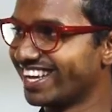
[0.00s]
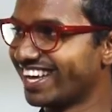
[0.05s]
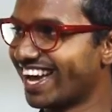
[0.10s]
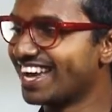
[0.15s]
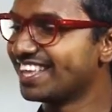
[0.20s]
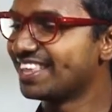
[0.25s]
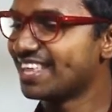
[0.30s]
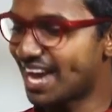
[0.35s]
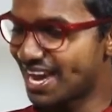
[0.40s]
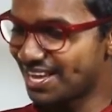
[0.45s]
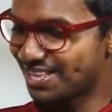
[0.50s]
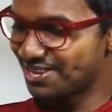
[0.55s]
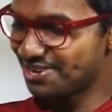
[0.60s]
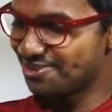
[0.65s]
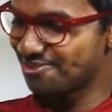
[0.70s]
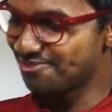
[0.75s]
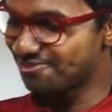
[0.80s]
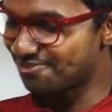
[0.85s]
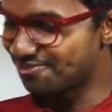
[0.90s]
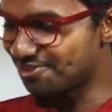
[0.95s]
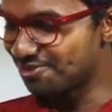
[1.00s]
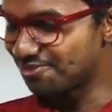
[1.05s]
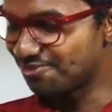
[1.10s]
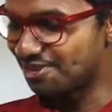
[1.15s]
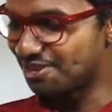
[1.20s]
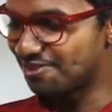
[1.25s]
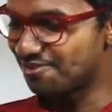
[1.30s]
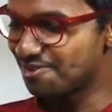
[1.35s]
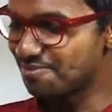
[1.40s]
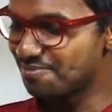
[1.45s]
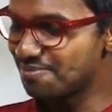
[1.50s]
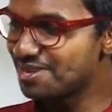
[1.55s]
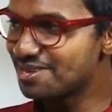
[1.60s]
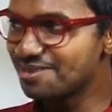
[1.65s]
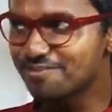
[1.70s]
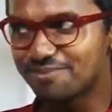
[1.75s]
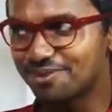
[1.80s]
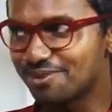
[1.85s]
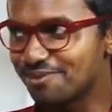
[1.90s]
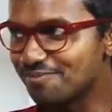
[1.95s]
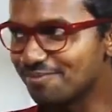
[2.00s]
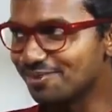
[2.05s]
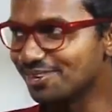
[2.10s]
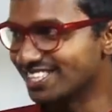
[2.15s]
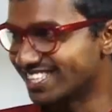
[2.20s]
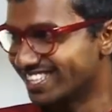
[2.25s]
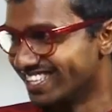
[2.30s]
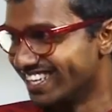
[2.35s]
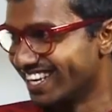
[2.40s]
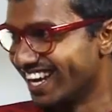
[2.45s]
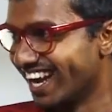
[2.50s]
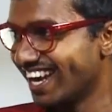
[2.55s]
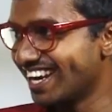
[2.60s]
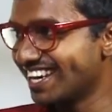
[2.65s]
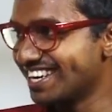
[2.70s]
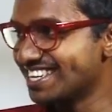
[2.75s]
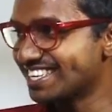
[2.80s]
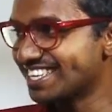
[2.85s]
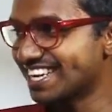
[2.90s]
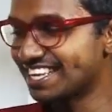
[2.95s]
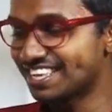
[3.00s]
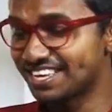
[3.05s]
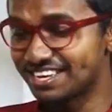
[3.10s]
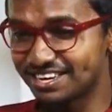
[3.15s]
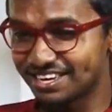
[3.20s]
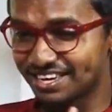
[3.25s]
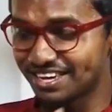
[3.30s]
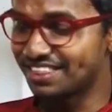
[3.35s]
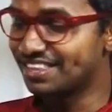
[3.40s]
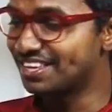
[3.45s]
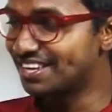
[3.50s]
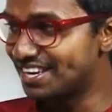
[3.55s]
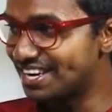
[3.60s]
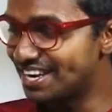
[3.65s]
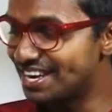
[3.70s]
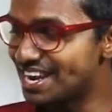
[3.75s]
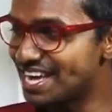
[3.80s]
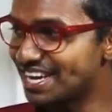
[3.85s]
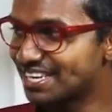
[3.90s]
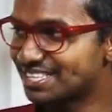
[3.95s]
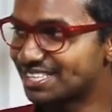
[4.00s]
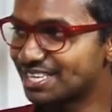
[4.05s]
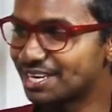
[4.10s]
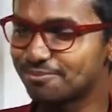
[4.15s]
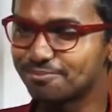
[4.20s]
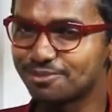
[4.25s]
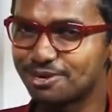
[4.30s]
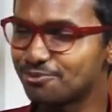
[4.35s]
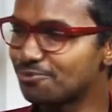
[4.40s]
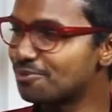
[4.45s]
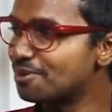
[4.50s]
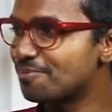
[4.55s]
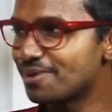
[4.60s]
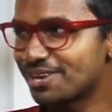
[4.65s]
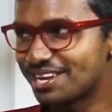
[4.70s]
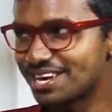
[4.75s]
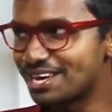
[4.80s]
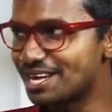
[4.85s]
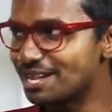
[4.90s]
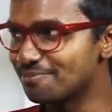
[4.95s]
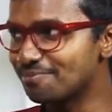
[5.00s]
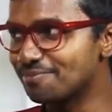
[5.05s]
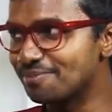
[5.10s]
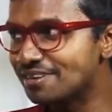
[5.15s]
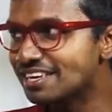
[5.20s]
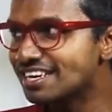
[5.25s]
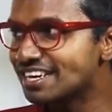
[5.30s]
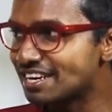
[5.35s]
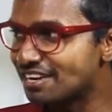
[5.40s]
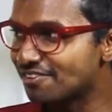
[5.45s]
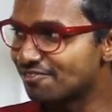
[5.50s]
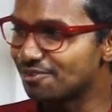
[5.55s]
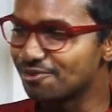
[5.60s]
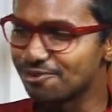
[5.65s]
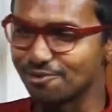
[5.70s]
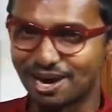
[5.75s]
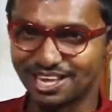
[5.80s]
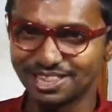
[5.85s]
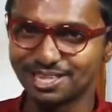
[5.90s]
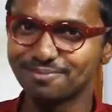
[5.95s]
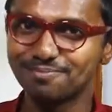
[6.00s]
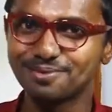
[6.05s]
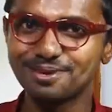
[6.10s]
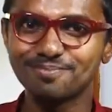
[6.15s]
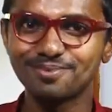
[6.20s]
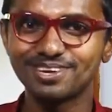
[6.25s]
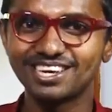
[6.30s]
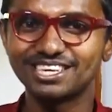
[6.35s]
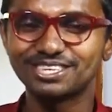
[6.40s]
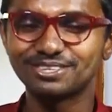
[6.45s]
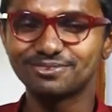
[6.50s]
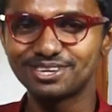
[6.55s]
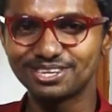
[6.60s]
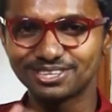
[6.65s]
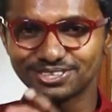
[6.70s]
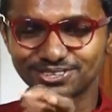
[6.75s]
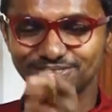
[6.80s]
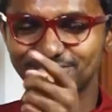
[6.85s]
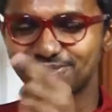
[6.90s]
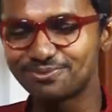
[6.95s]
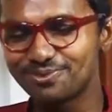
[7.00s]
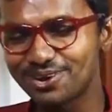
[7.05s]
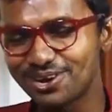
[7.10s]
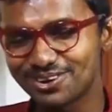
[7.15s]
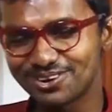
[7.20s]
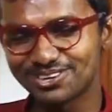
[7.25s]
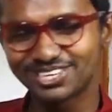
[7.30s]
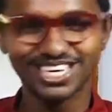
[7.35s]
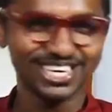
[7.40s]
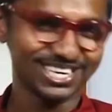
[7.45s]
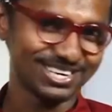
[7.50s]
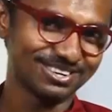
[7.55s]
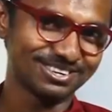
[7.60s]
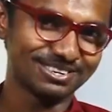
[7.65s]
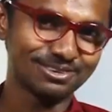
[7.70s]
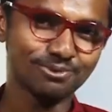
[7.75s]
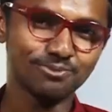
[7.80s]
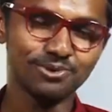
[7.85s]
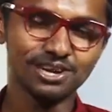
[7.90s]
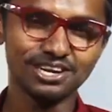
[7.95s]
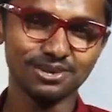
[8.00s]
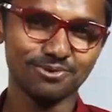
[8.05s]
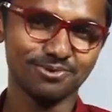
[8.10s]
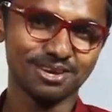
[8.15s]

I think you've given me a bit of personal guidance. I think in the next segment we better help a few other people as well. So we're going to take a very